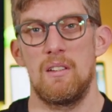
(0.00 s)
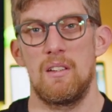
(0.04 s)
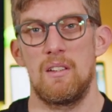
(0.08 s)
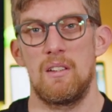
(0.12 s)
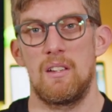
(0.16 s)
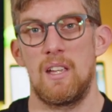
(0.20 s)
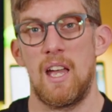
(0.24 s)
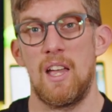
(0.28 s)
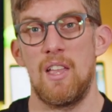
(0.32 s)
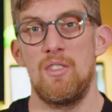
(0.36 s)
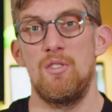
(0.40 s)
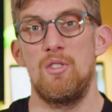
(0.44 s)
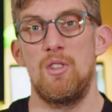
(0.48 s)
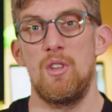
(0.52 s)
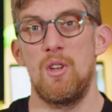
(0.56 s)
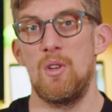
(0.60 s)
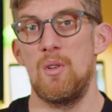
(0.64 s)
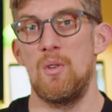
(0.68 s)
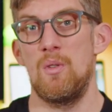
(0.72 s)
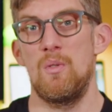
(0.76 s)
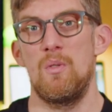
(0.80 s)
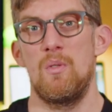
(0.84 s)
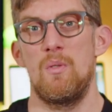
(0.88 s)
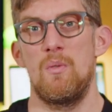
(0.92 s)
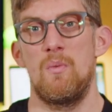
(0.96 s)
can
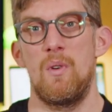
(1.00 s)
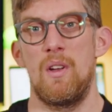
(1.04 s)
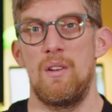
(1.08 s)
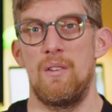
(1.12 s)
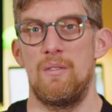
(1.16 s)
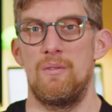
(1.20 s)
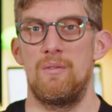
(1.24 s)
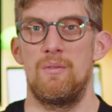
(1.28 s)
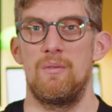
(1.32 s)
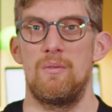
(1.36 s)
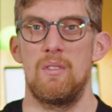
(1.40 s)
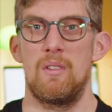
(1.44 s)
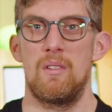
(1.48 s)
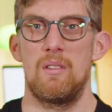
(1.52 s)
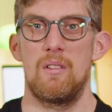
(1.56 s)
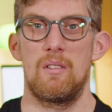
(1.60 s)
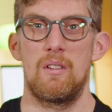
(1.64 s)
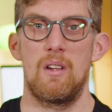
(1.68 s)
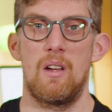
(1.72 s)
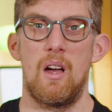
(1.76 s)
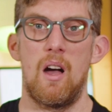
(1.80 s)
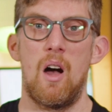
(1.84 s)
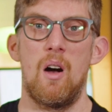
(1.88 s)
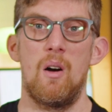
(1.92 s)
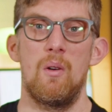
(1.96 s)
do with
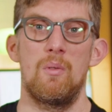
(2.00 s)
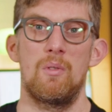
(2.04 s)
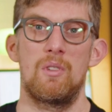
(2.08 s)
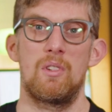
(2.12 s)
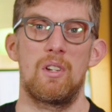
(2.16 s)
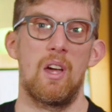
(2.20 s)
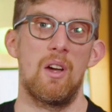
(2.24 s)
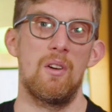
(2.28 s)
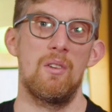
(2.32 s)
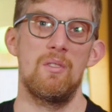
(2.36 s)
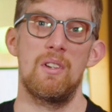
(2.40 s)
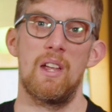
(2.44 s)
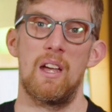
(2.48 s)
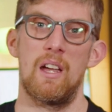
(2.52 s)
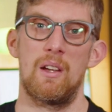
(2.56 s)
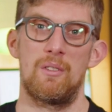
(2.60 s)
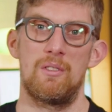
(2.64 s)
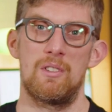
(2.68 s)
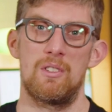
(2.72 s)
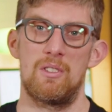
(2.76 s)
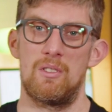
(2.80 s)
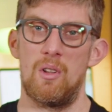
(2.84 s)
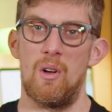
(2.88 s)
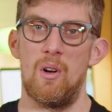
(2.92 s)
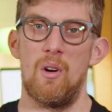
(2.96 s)
old Kodak
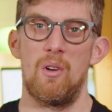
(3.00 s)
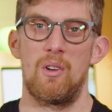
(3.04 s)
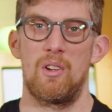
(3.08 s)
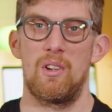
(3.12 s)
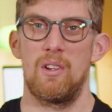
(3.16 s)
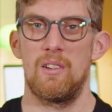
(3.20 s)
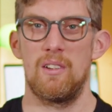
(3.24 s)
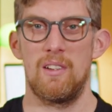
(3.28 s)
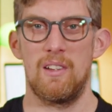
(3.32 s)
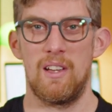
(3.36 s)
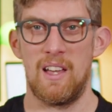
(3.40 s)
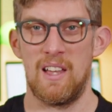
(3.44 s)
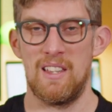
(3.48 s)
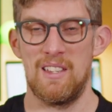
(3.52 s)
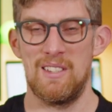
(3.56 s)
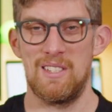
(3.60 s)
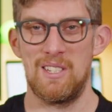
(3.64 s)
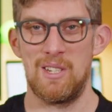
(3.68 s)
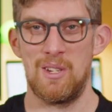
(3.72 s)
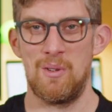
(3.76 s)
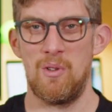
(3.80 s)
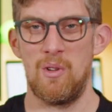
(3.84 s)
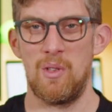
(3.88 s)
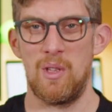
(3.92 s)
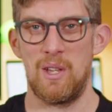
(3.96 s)
stock and
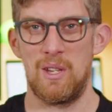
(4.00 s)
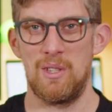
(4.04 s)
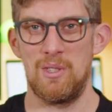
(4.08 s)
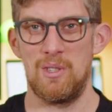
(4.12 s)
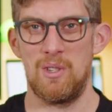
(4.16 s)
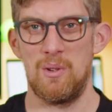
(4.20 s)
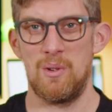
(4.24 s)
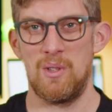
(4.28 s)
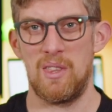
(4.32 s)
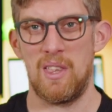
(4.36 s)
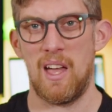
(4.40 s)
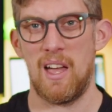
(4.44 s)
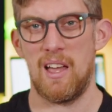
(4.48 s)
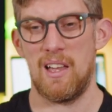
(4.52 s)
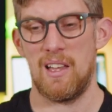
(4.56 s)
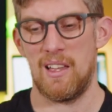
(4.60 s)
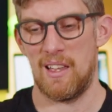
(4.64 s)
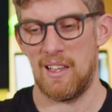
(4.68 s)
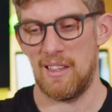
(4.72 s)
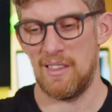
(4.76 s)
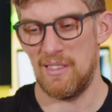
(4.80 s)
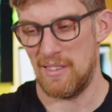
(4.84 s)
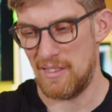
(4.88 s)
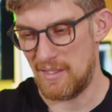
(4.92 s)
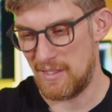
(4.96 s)
see what they can do with that.
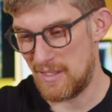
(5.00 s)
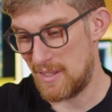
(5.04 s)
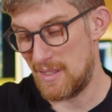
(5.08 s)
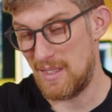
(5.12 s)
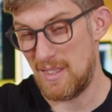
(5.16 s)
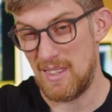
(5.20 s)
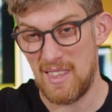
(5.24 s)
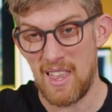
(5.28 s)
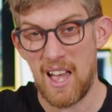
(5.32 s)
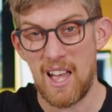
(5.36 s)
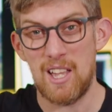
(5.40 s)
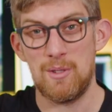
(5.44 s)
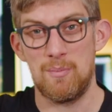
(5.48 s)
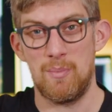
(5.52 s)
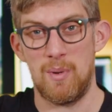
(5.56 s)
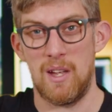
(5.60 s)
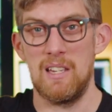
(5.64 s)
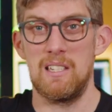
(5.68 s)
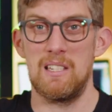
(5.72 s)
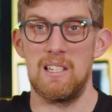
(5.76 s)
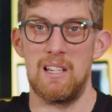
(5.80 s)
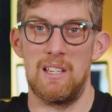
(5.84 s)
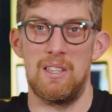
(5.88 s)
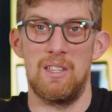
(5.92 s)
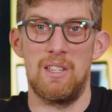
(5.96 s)
And that's
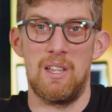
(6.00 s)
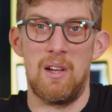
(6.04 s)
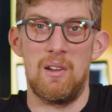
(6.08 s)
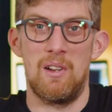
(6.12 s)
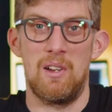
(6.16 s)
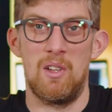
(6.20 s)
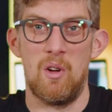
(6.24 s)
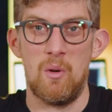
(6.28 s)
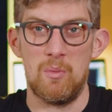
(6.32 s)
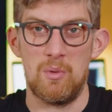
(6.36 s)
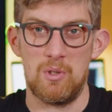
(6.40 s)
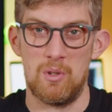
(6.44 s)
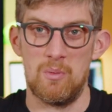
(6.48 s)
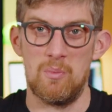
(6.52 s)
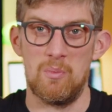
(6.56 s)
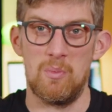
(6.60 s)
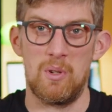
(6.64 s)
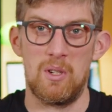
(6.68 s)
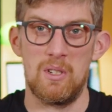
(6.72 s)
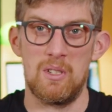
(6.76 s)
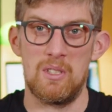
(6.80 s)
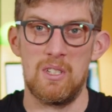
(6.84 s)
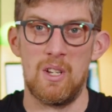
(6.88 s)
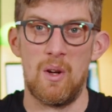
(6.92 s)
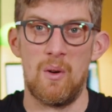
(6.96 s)
basically the only option,
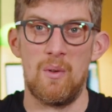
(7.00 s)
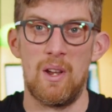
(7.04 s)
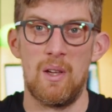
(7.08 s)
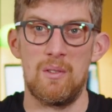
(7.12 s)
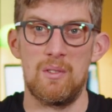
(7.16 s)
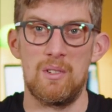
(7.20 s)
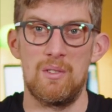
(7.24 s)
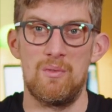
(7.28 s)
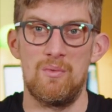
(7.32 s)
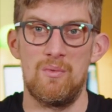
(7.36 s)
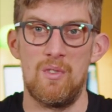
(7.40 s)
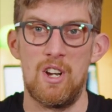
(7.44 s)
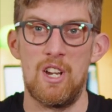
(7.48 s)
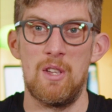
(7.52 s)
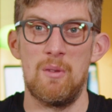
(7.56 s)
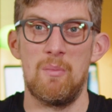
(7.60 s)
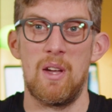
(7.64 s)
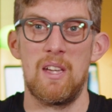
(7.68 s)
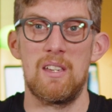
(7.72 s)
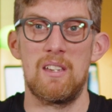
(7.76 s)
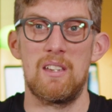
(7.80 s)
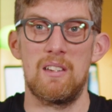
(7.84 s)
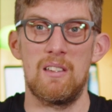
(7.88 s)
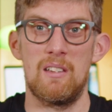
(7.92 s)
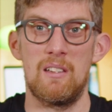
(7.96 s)
because no one else is really
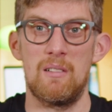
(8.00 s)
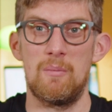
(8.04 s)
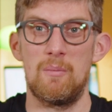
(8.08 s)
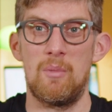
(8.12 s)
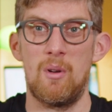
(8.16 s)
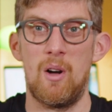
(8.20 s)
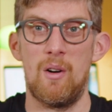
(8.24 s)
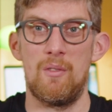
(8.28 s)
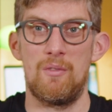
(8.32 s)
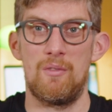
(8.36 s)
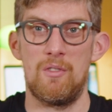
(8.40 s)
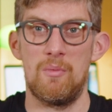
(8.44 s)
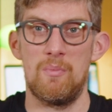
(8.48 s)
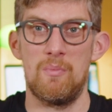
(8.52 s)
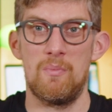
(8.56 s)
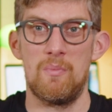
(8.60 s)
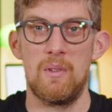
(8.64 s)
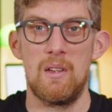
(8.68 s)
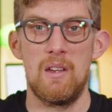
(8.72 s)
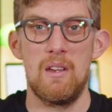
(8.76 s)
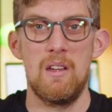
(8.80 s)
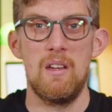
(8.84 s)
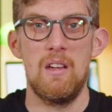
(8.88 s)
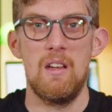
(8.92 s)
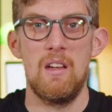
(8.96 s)
making it apart from
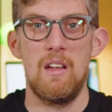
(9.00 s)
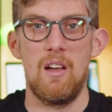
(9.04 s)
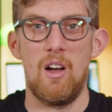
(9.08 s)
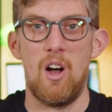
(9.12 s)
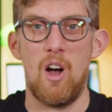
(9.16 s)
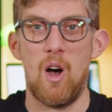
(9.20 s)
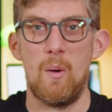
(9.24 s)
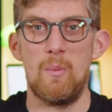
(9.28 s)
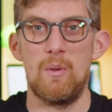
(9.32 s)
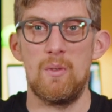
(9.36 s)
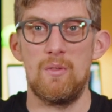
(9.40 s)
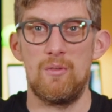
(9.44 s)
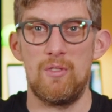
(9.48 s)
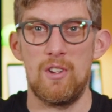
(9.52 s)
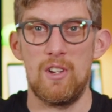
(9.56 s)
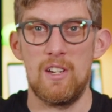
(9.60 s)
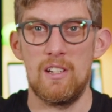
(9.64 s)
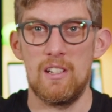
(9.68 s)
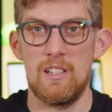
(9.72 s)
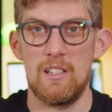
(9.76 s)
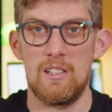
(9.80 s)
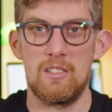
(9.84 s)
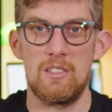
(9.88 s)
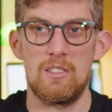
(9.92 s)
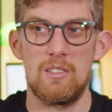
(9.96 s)
Harman
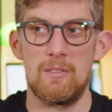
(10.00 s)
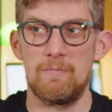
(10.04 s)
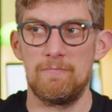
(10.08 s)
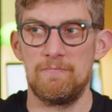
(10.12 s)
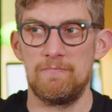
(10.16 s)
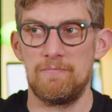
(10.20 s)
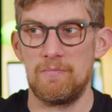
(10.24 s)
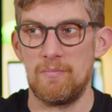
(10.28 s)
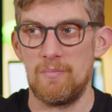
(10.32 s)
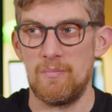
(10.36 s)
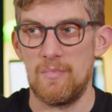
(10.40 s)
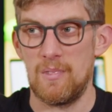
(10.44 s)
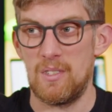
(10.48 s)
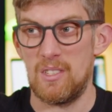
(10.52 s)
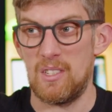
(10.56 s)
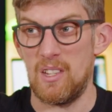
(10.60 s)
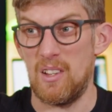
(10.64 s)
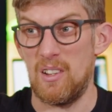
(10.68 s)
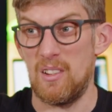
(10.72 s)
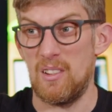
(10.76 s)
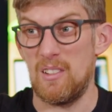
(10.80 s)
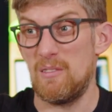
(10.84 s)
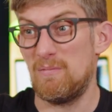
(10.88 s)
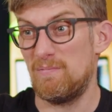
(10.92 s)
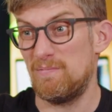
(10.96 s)
Phoenix.
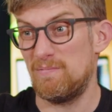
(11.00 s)
So